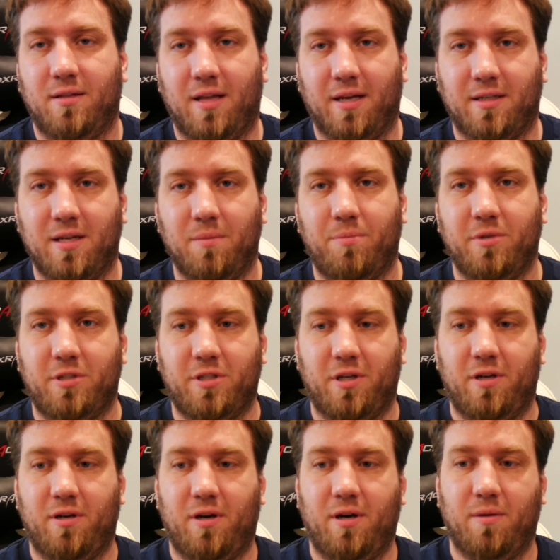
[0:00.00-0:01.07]
that
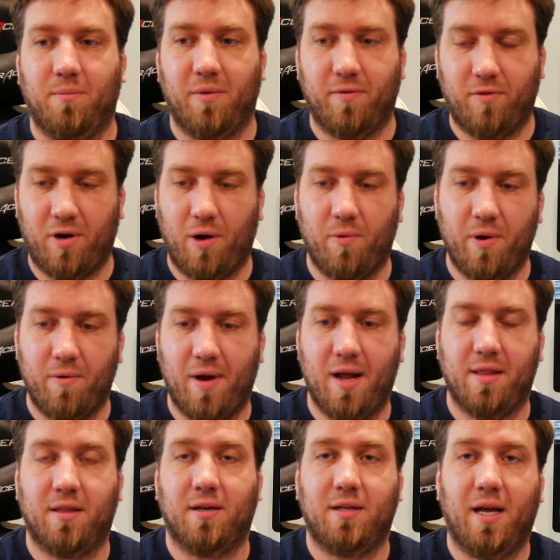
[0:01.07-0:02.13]
temperature before I
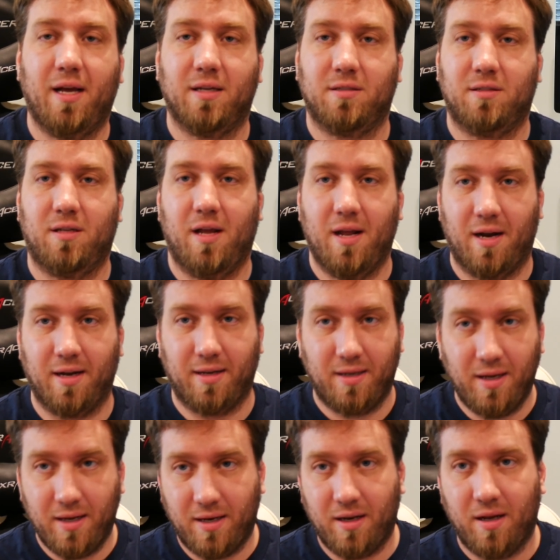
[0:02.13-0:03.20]
reran the test, and I
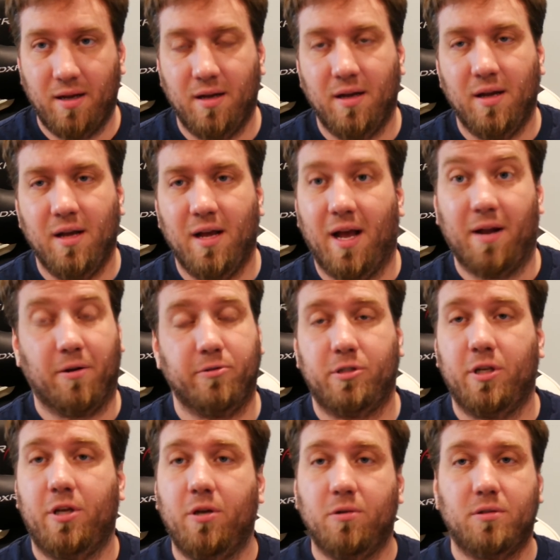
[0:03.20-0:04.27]
did, and it was
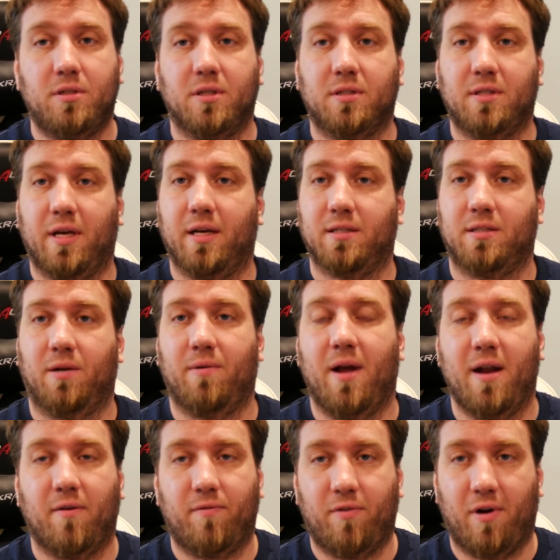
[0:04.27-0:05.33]
a huge success. I
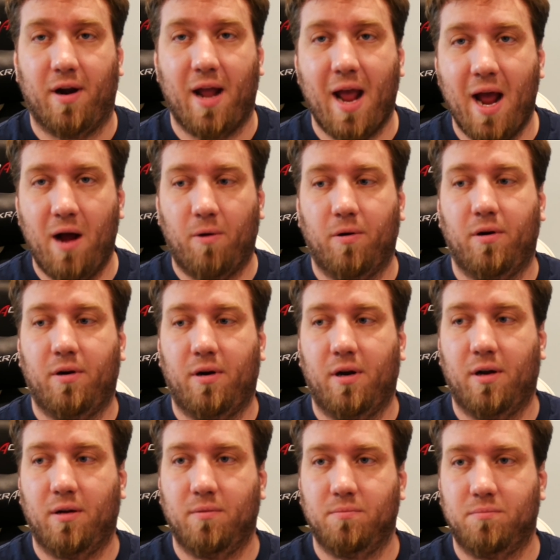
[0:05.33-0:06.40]
ran it for an hour,
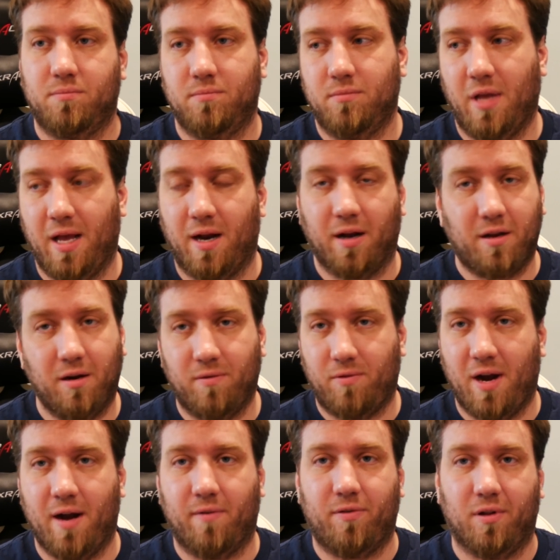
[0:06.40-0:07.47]
and I could have
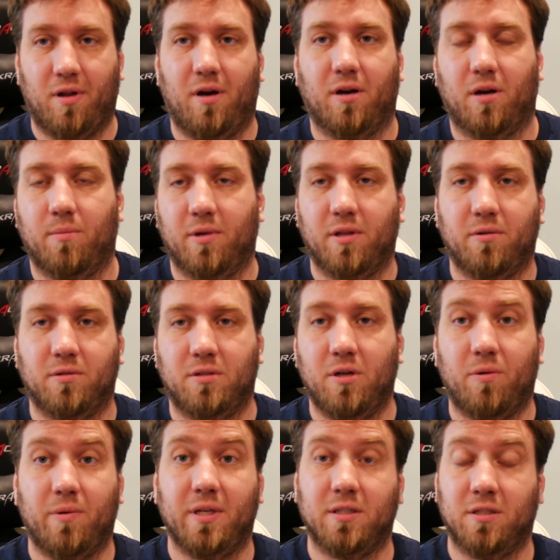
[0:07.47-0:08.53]
ran it for longer, but there was
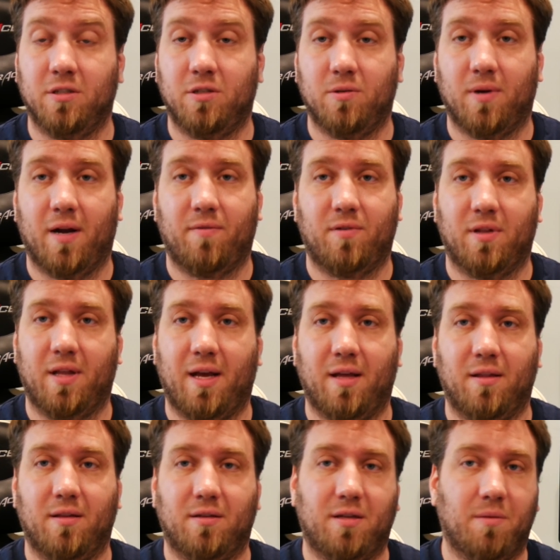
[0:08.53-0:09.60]
no reason to after
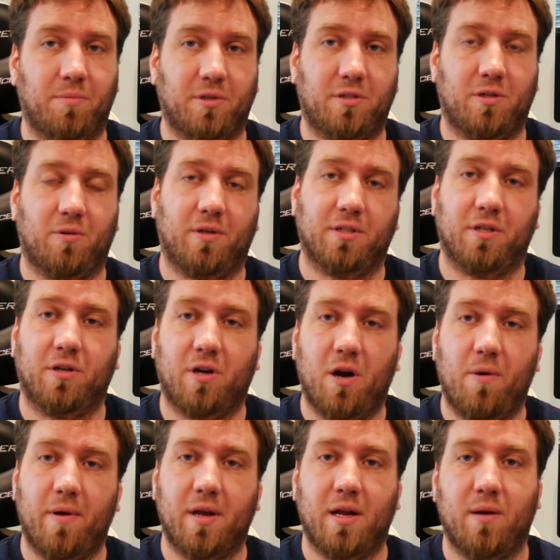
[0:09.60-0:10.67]
that. The temperature wasn't
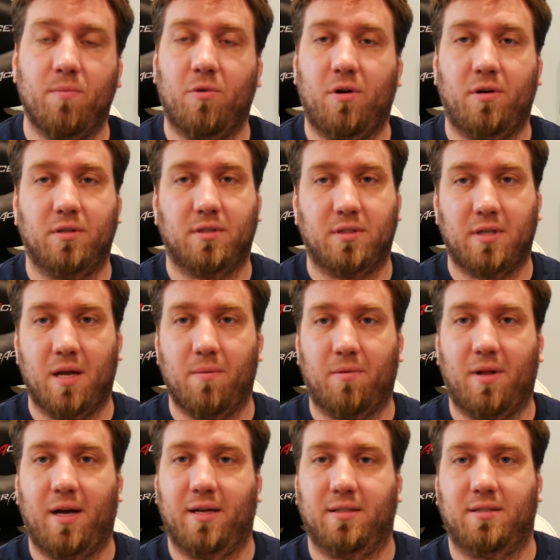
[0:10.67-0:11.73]
growing anymore. It
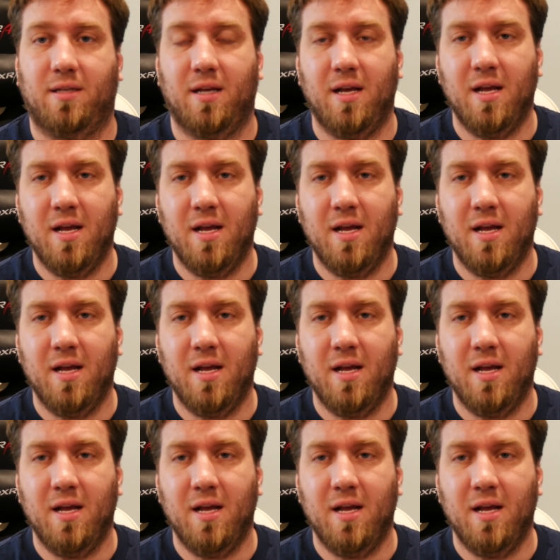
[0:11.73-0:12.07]
stabilized